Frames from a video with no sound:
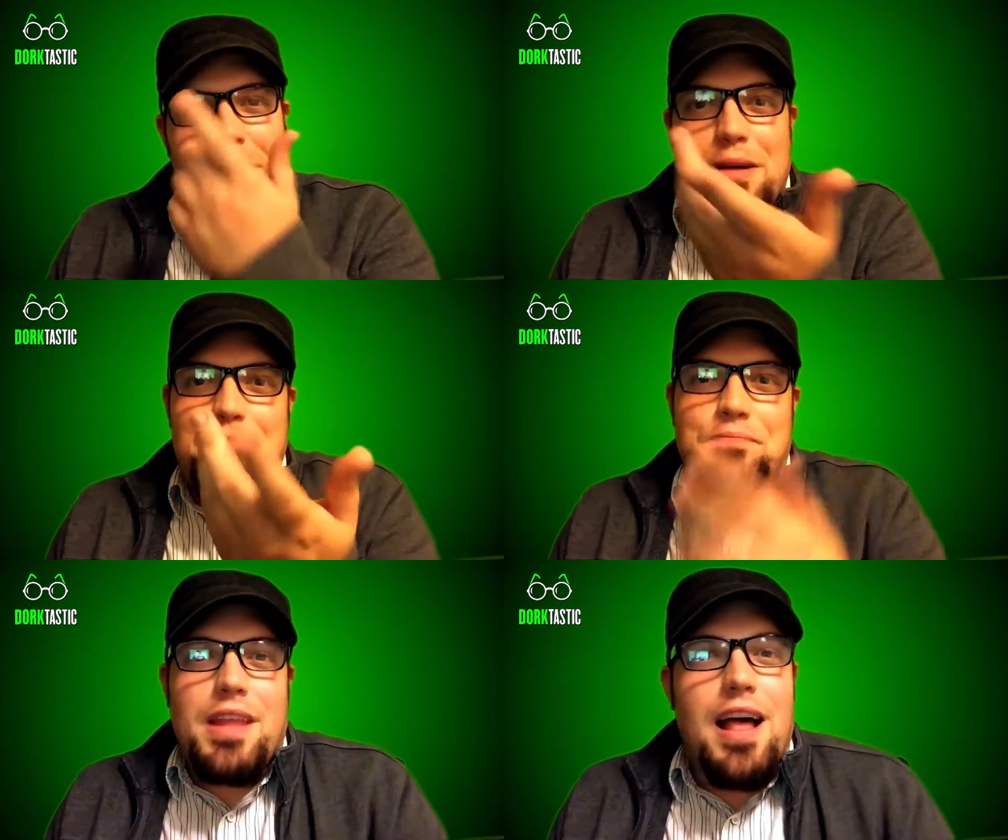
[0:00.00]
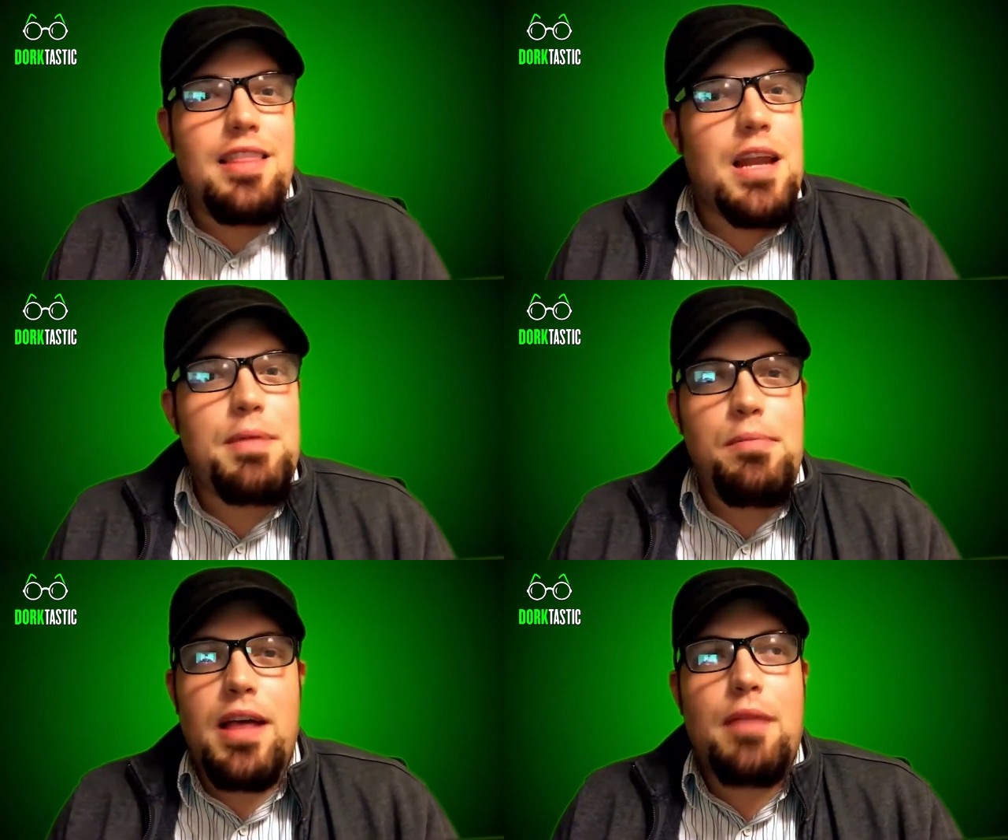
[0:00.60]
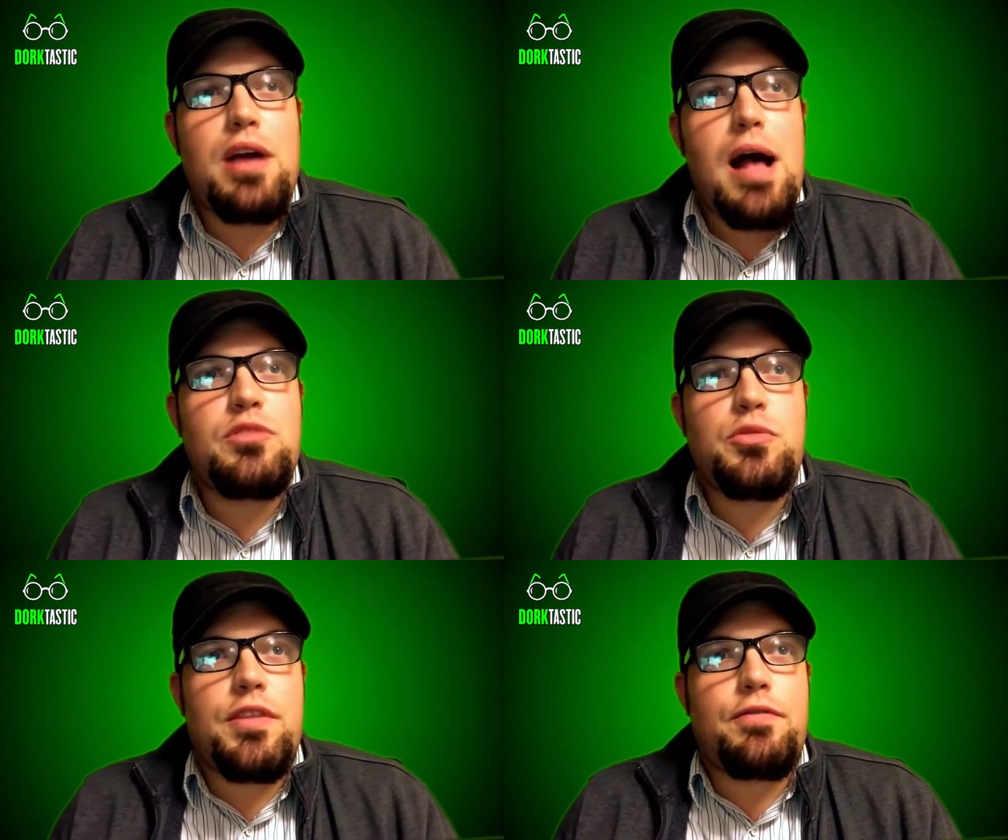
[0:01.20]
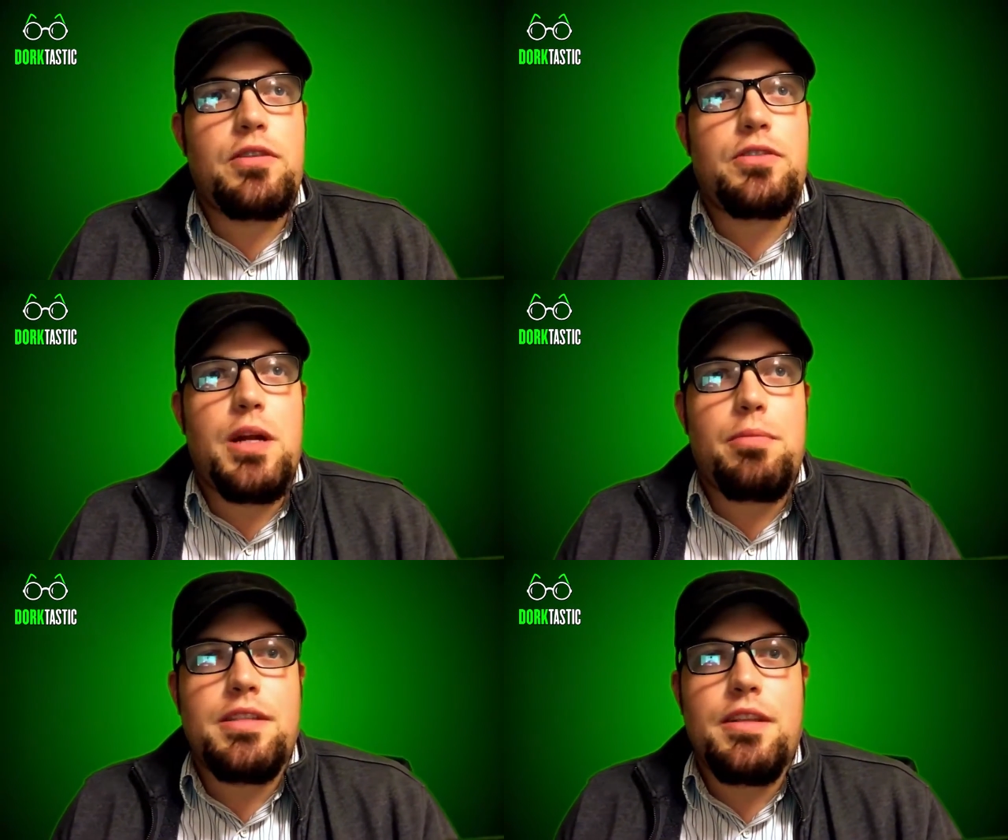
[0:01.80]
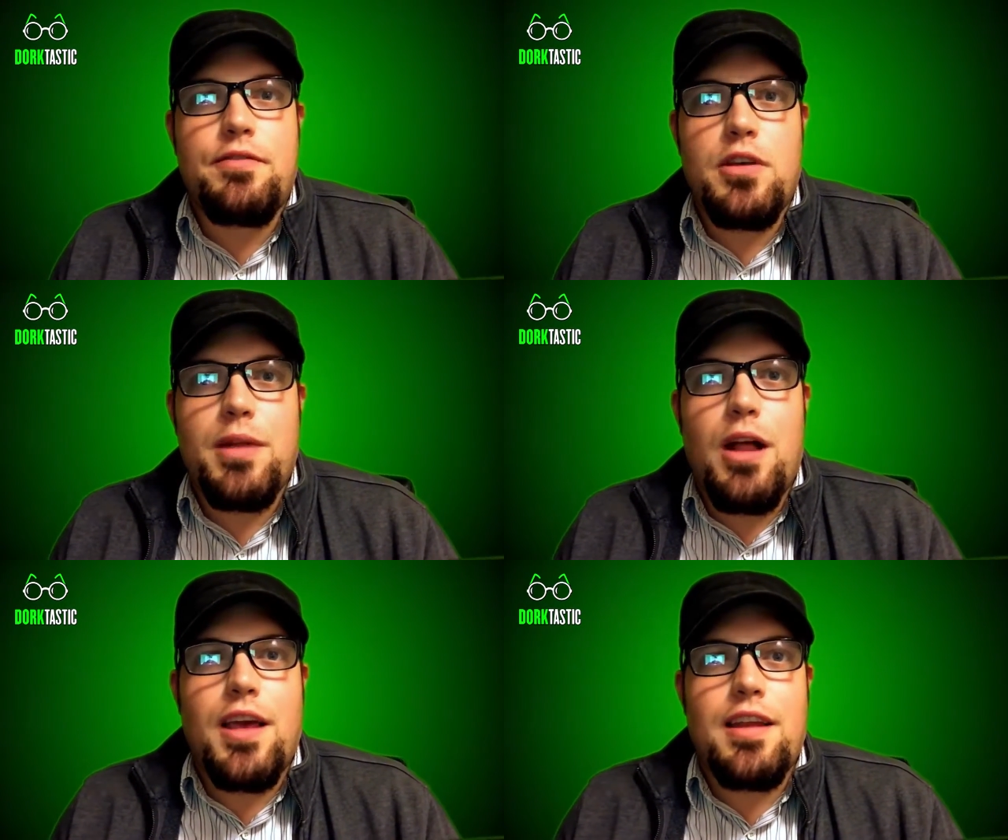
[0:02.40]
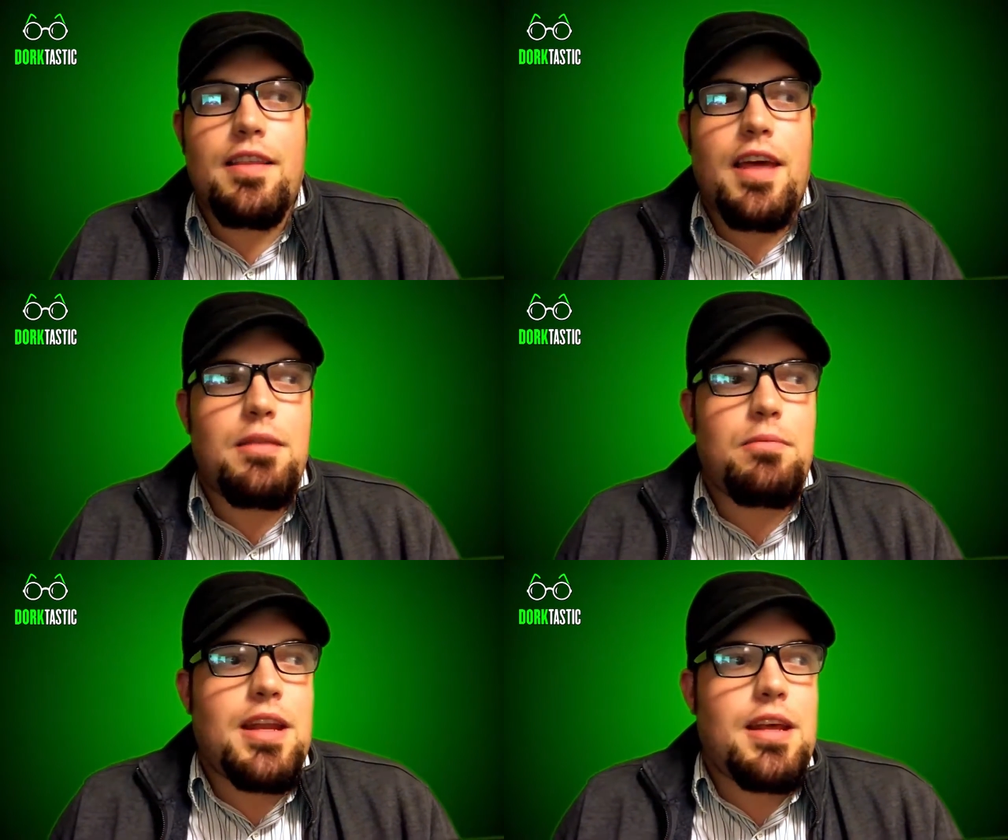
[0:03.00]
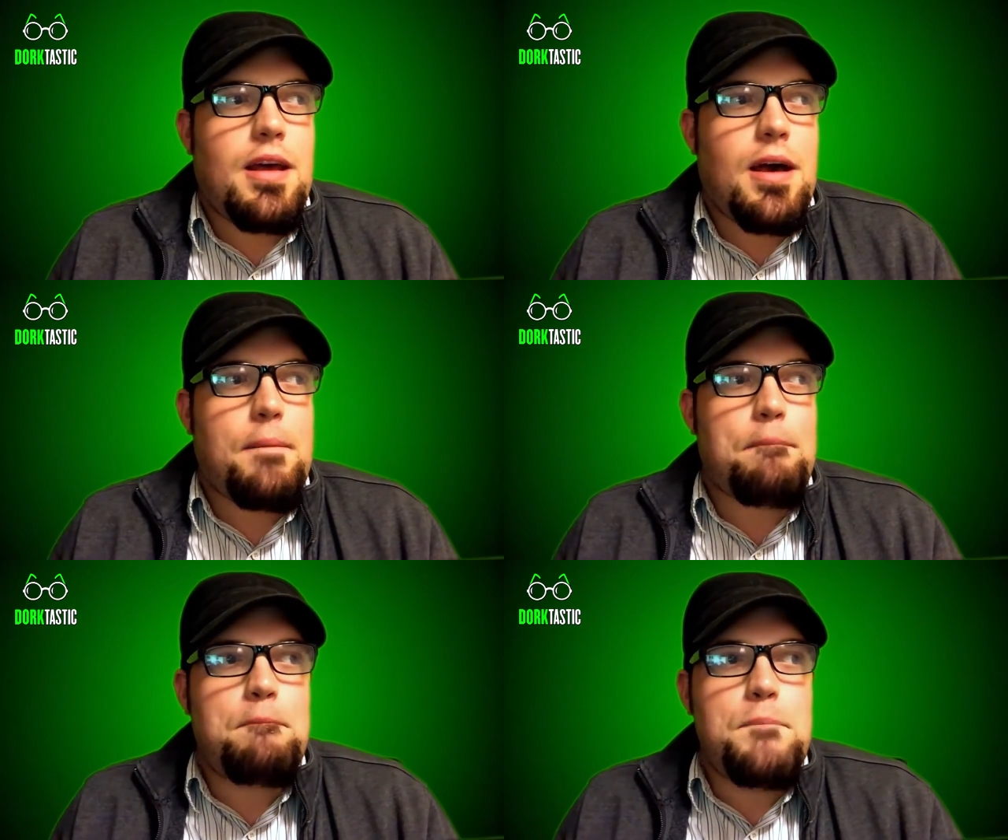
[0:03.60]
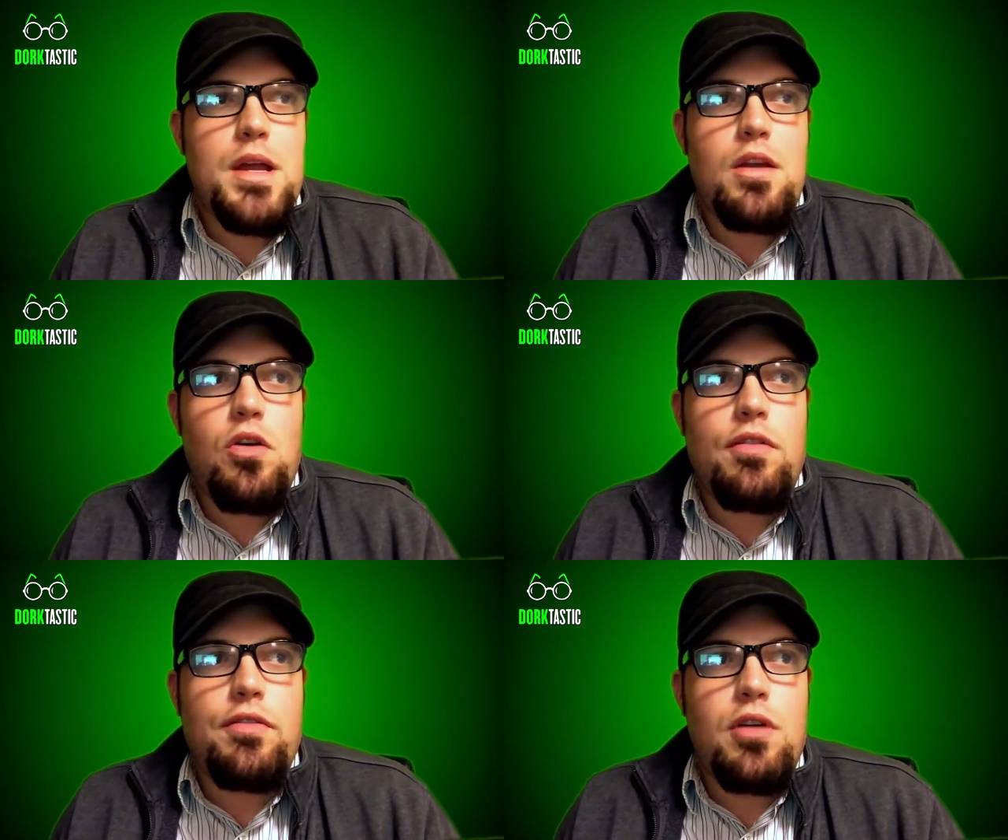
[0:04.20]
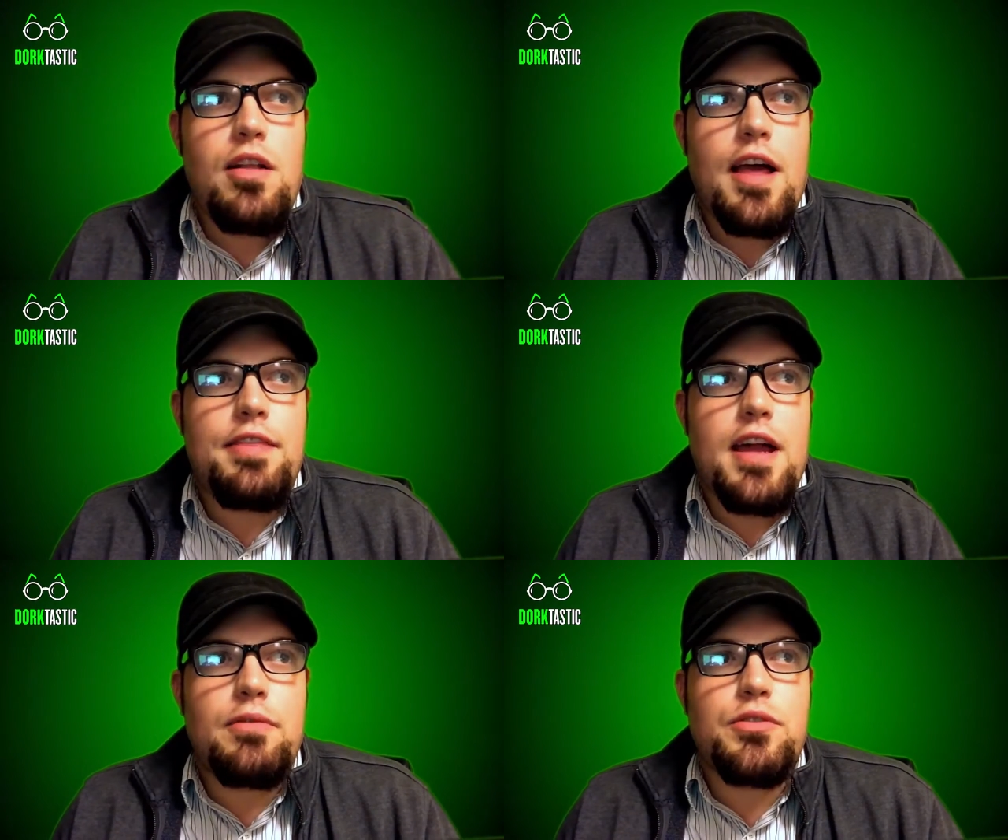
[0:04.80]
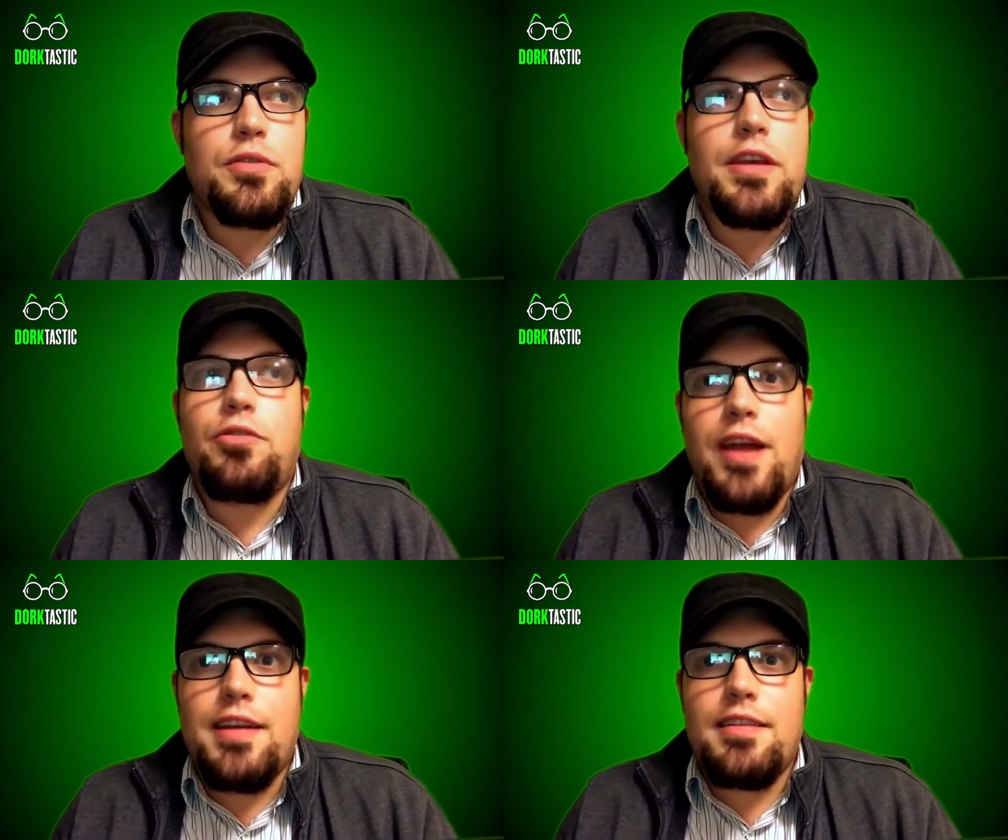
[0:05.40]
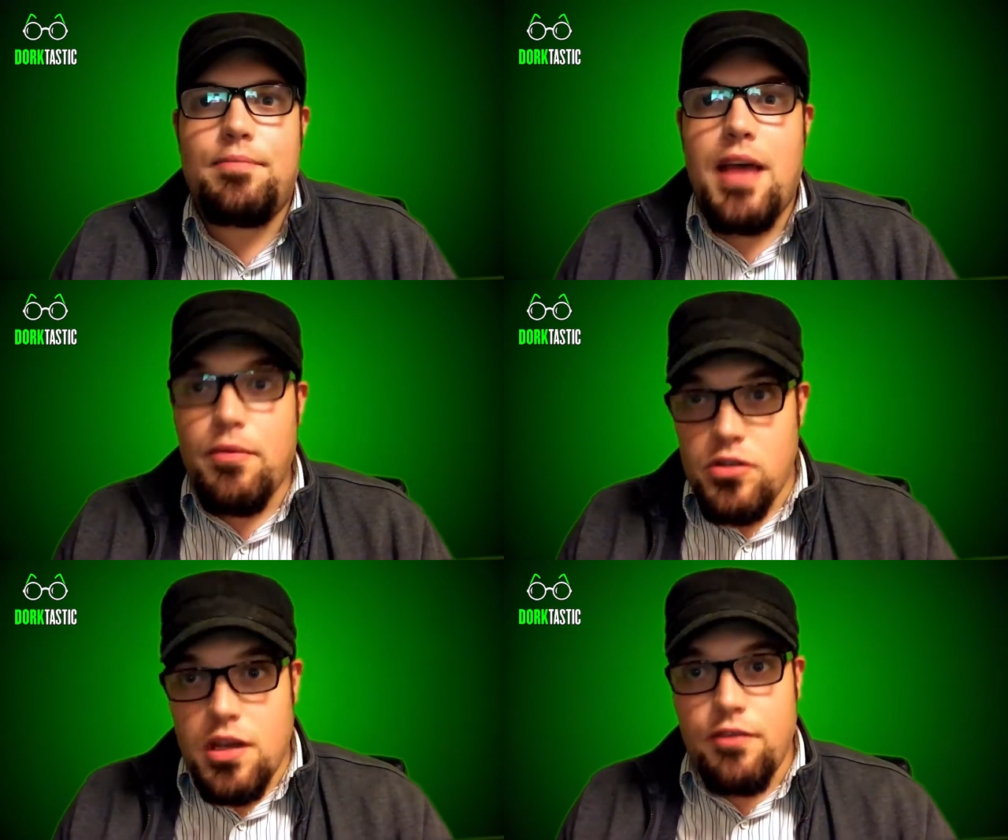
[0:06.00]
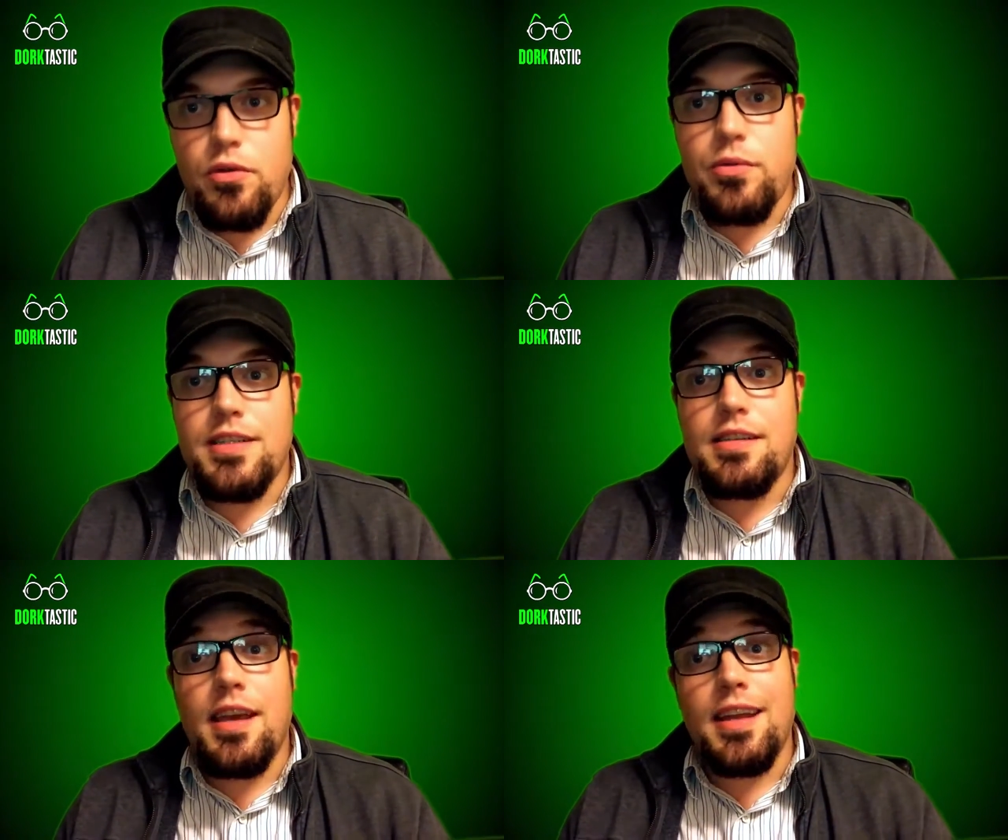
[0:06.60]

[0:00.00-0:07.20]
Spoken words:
A lot of people had problems with the first 30 minutes of the film, and I'll get into that in a minute. But overall, I thought it was really great. I was looking forward to seeing